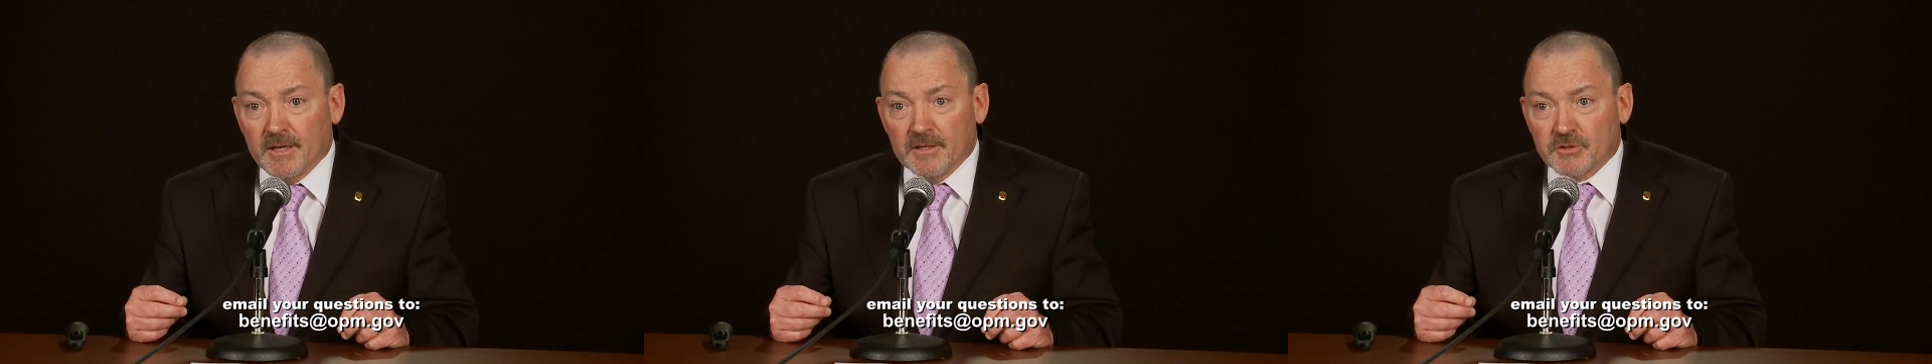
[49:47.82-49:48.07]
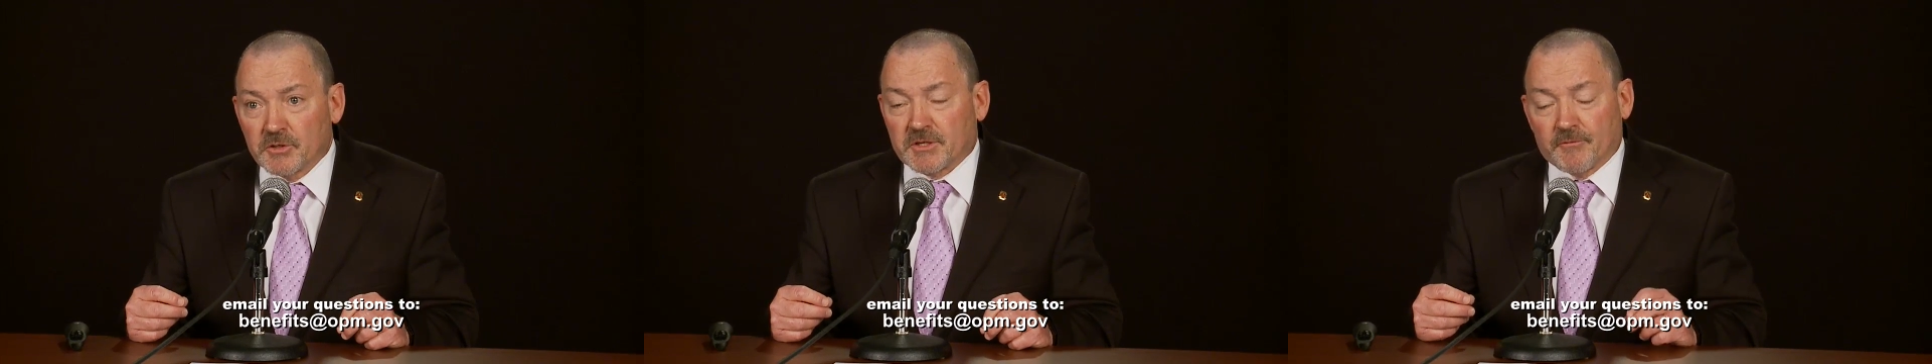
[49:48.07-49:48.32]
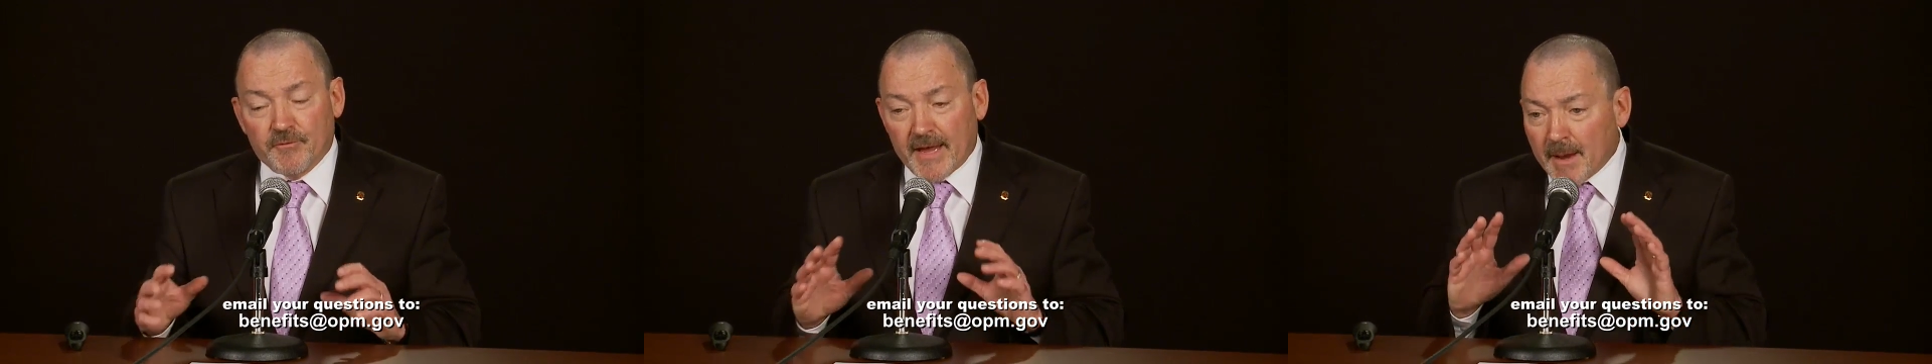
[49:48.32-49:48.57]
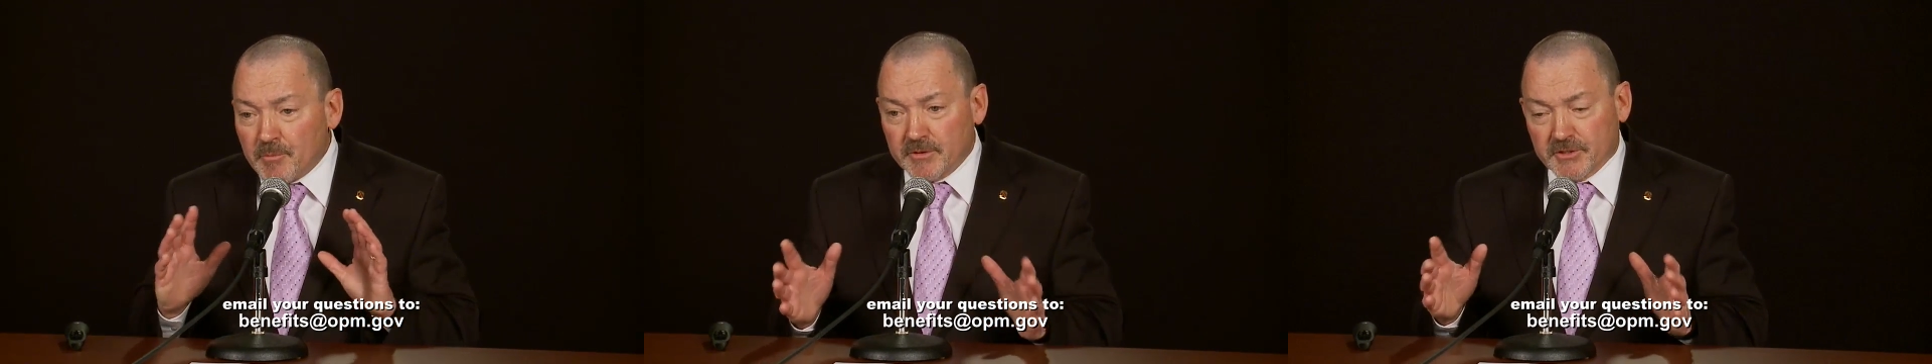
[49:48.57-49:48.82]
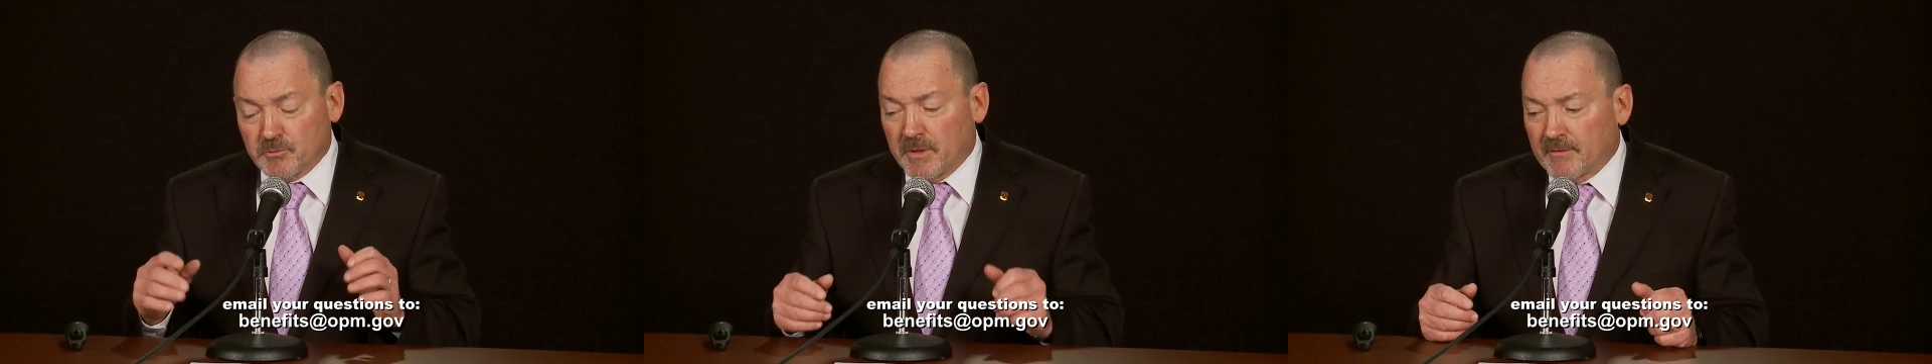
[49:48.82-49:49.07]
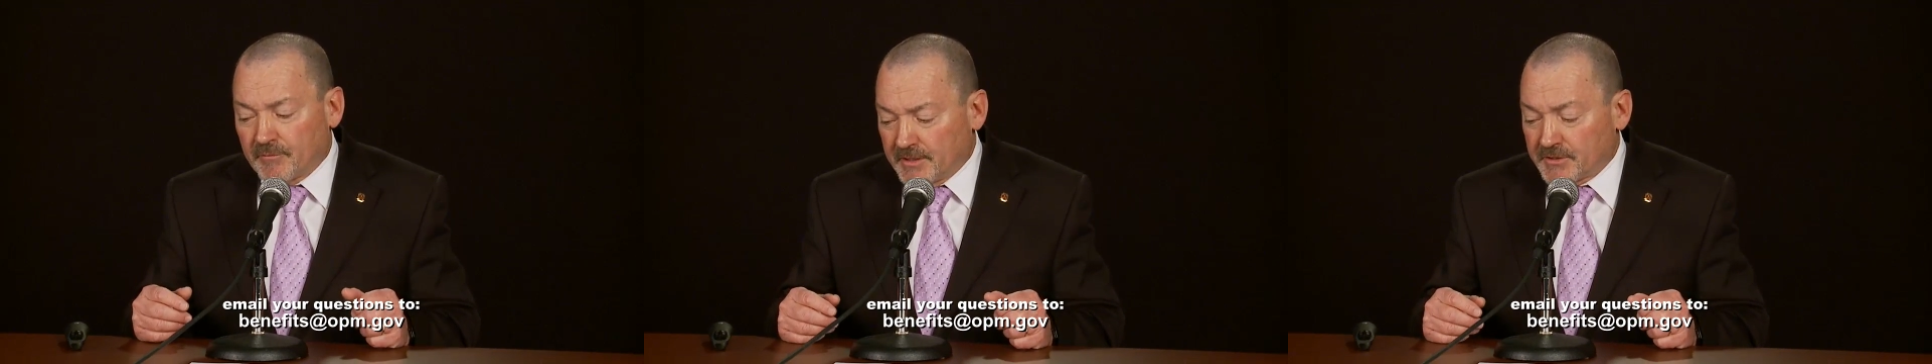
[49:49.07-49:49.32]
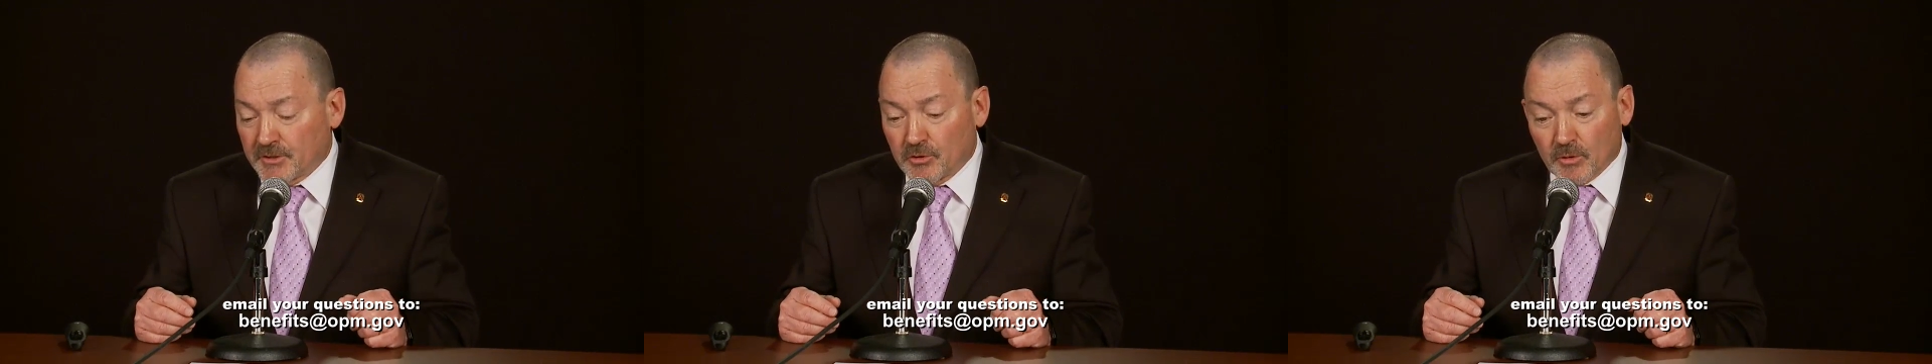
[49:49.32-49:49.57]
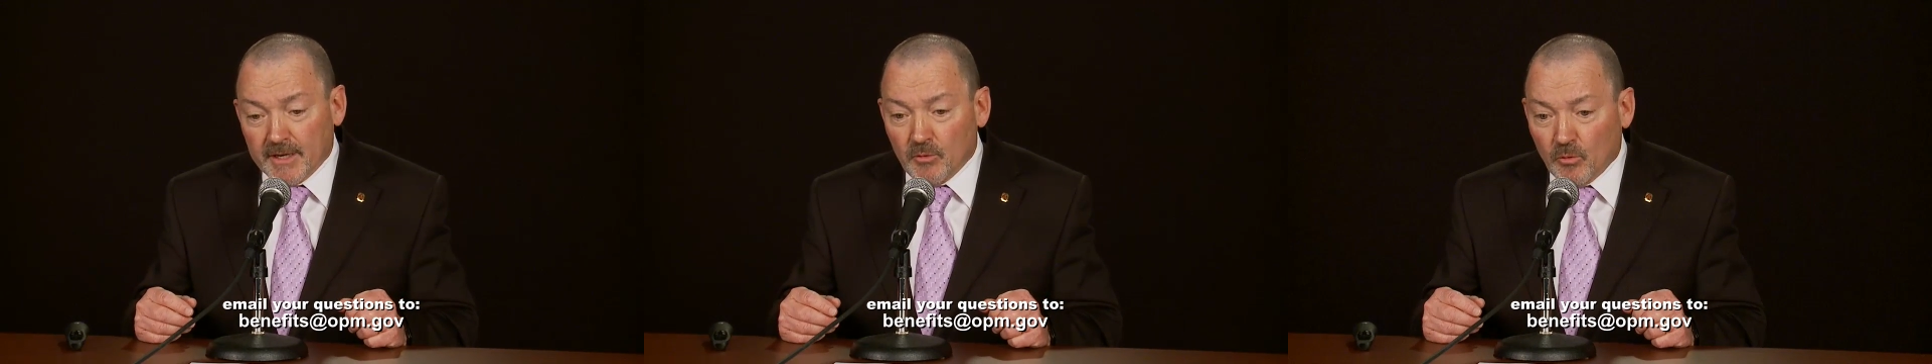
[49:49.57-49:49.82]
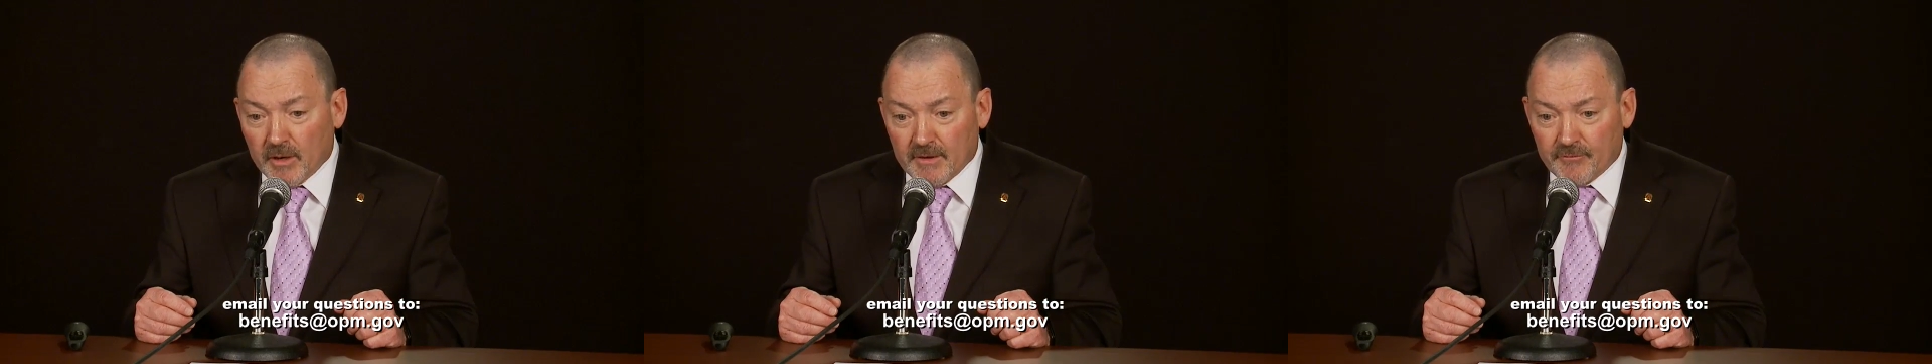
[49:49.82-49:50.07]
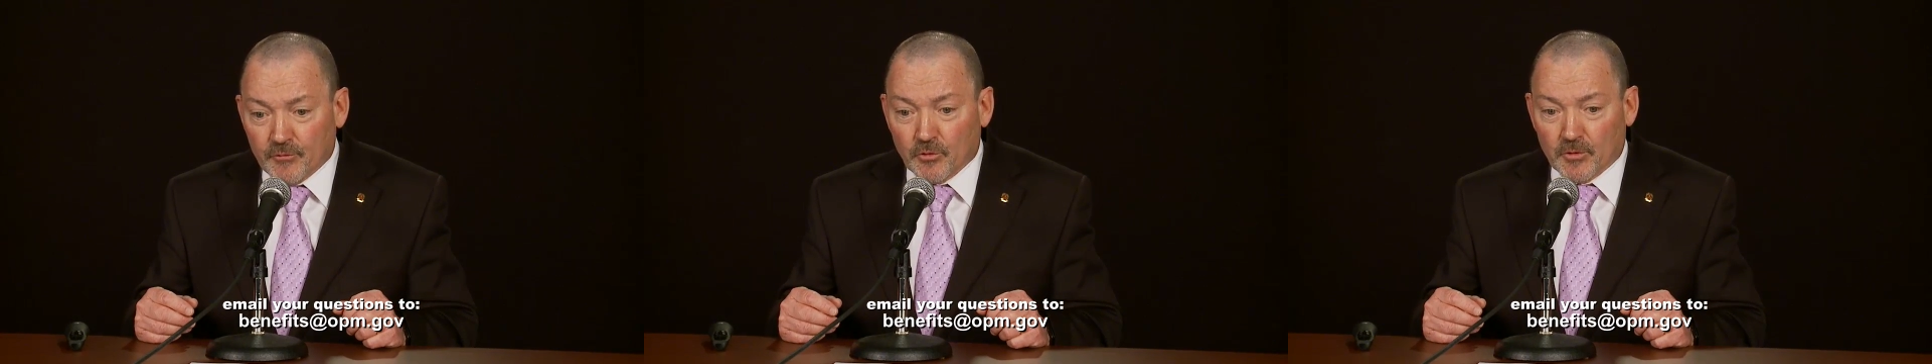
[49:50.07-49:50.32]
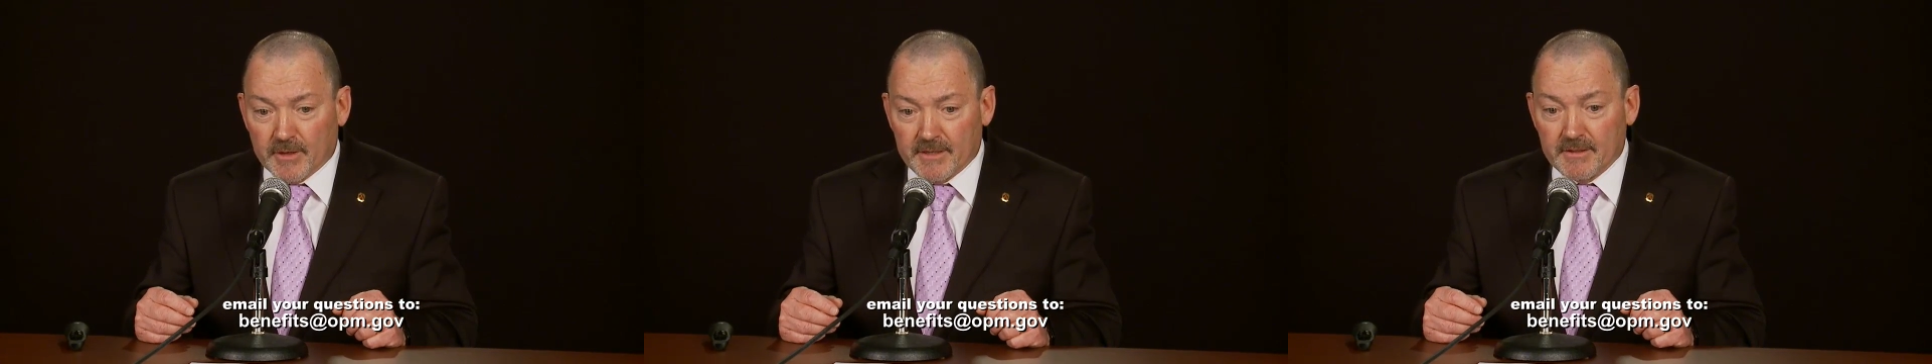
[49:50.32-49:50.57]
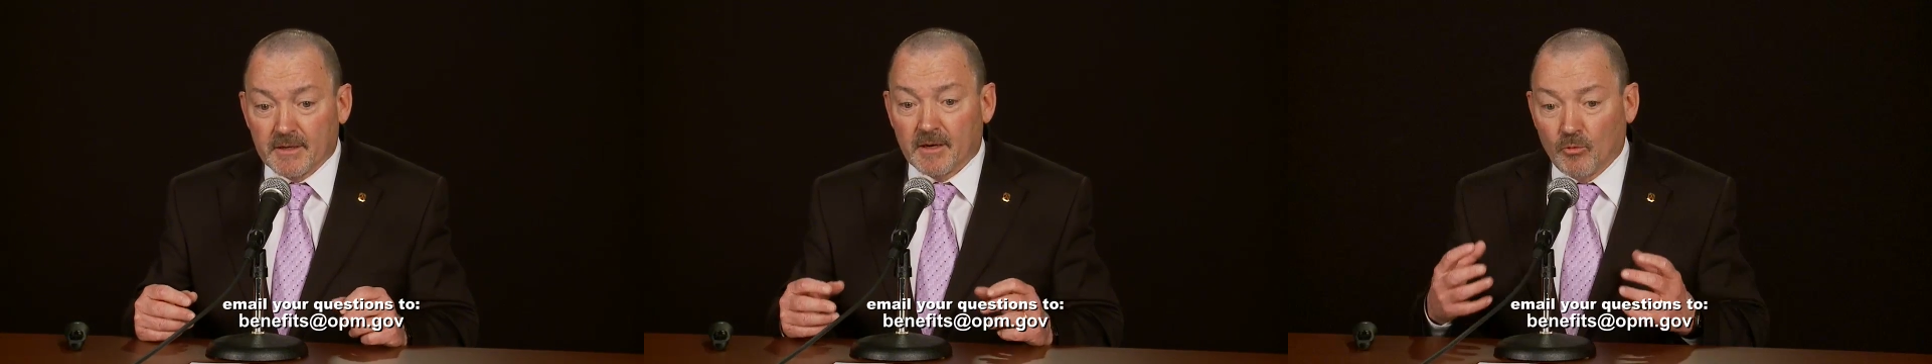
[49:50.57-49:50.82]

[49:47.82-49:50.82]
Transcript: So it's a fabulous benefit. It's a great way for a